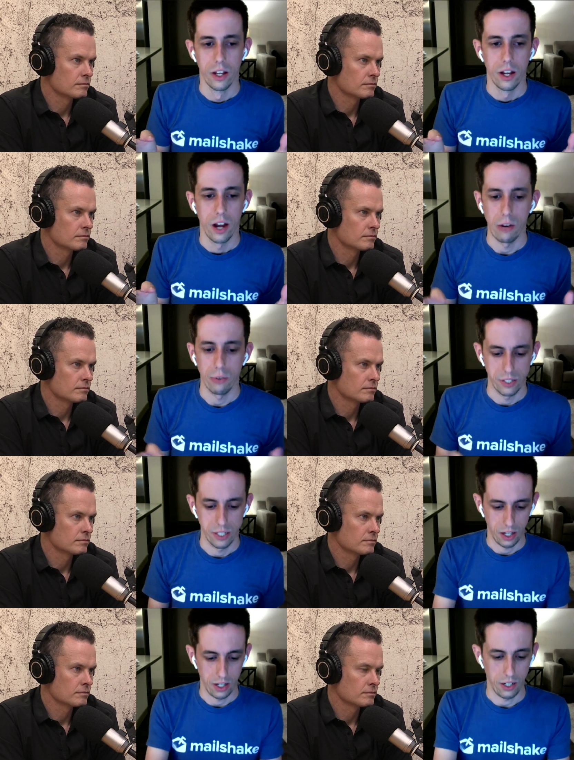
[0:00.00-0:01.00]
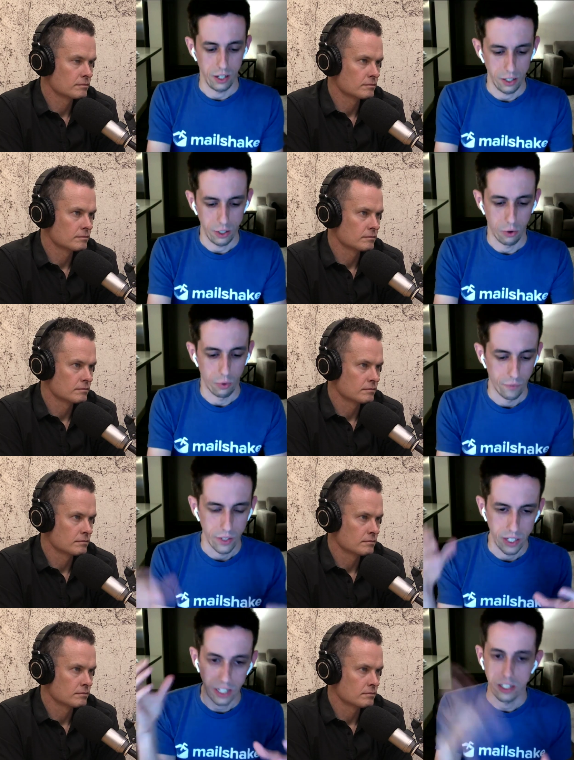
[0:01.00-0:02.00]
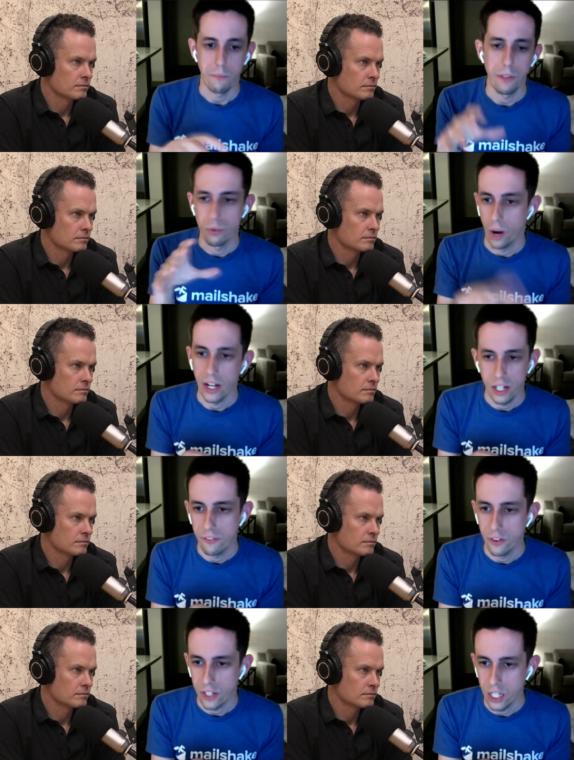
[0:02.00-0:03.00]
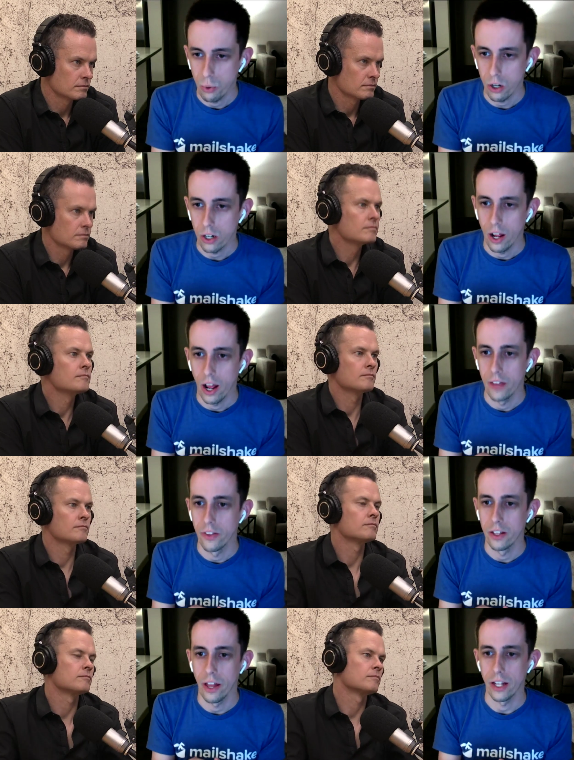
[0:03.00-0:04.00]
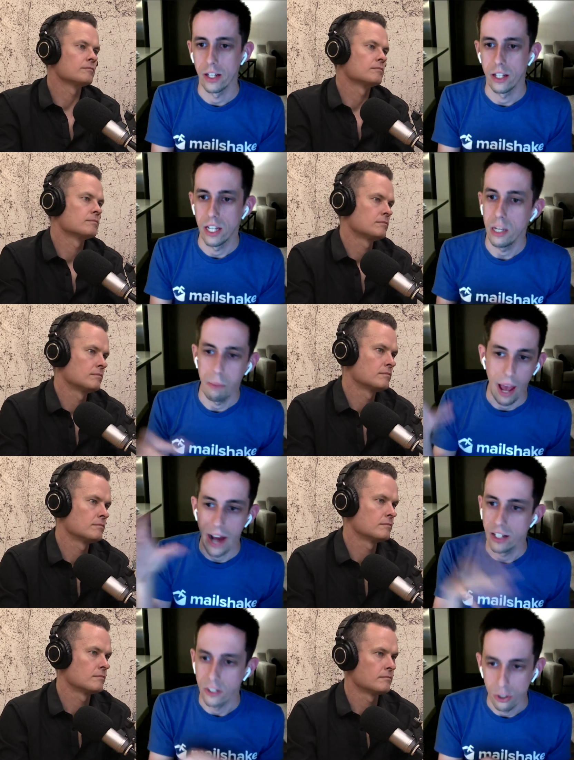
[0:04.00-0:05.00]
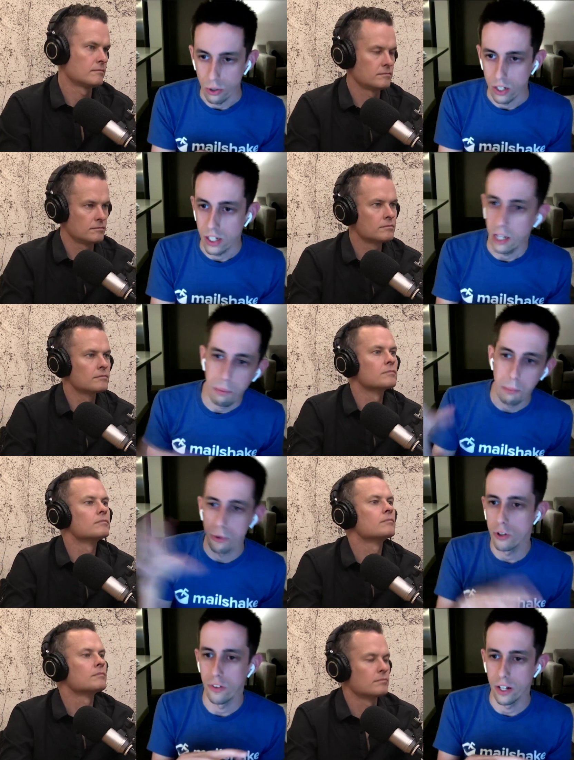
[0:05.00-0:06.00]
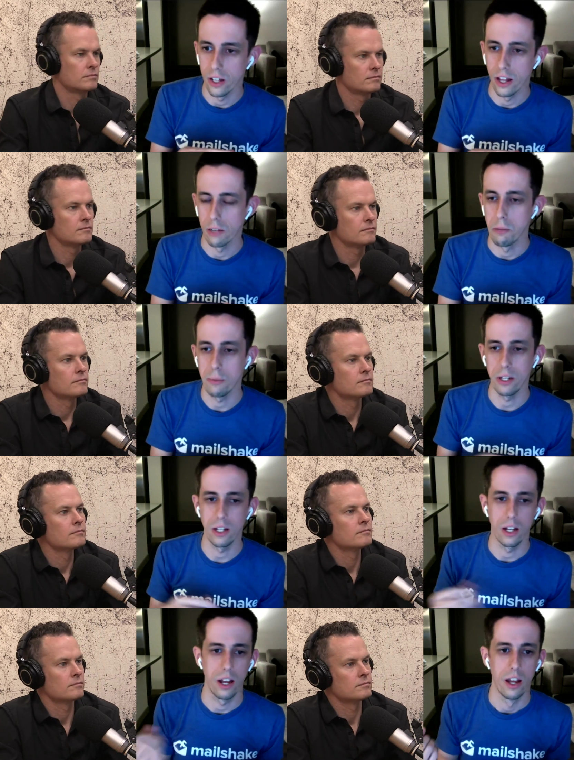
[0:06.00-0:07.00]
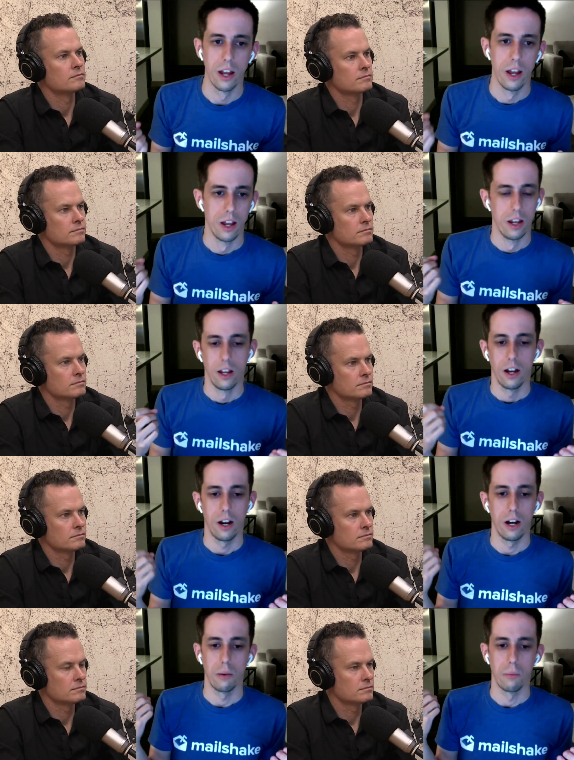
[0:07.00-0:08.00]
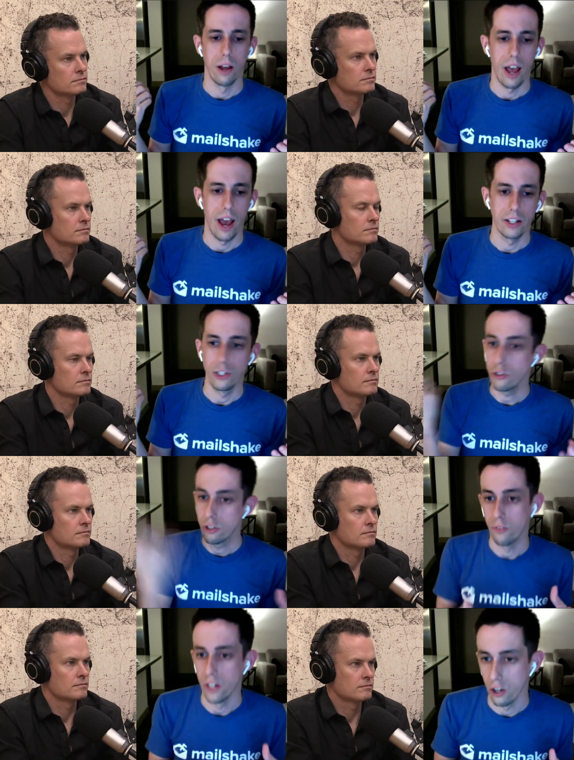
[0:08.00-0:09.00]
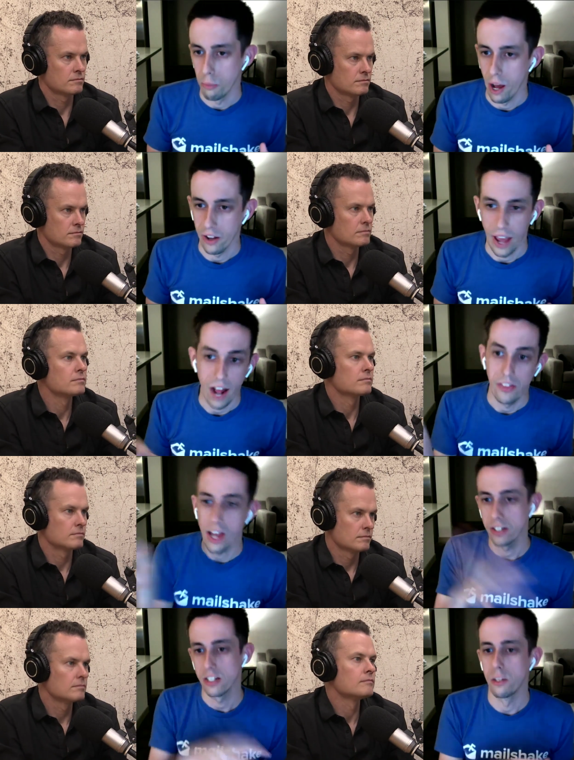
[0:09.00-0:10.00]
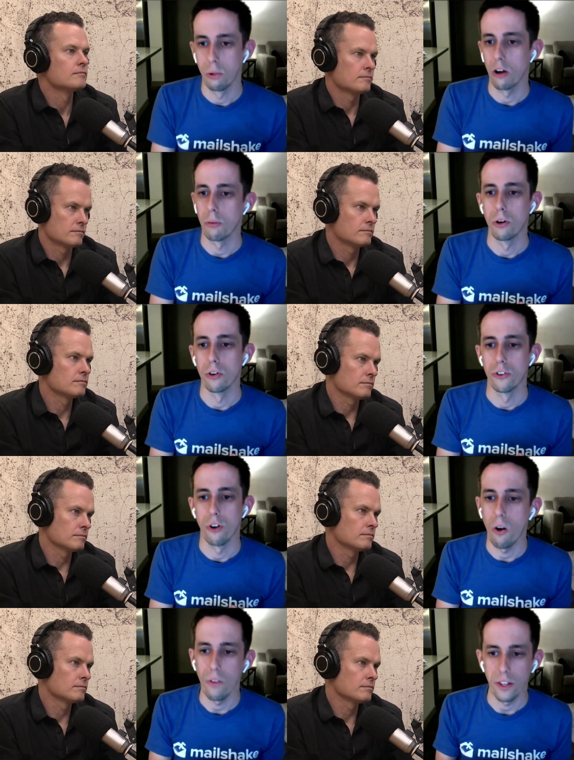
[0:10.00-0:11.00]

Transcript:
Speaker 1: I would say, get something ranking for the keyword and then keep adding to it, keep improving it. Maybe add a YouTube video about it, add that to the blog post. All that